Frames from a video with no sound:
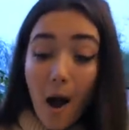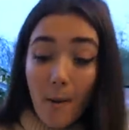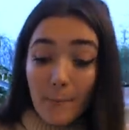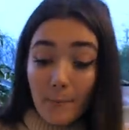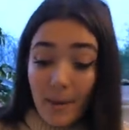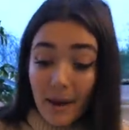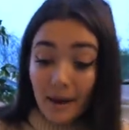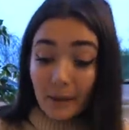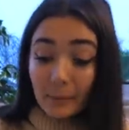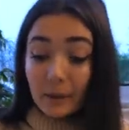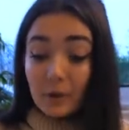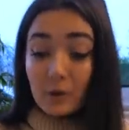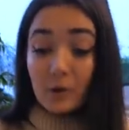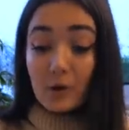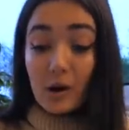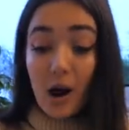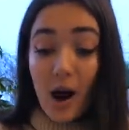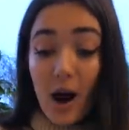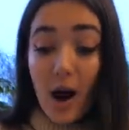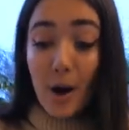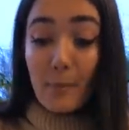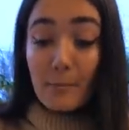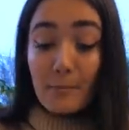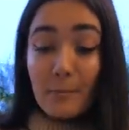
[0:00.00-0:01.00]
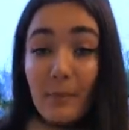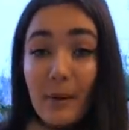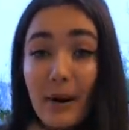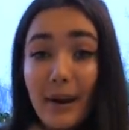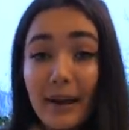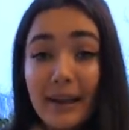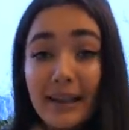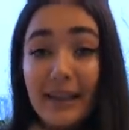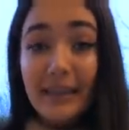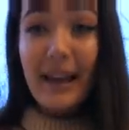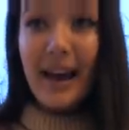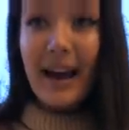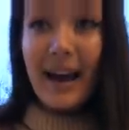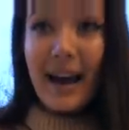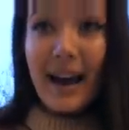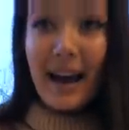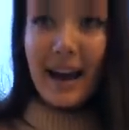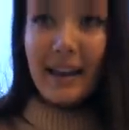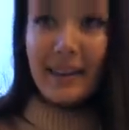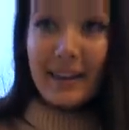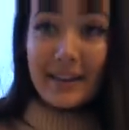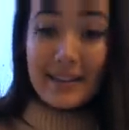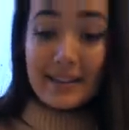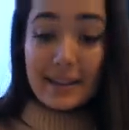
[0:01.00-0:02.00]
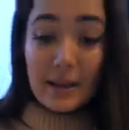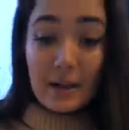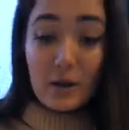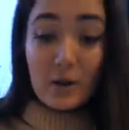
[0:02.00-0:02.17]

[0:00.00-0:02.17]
Baby, you can't bite that. That's a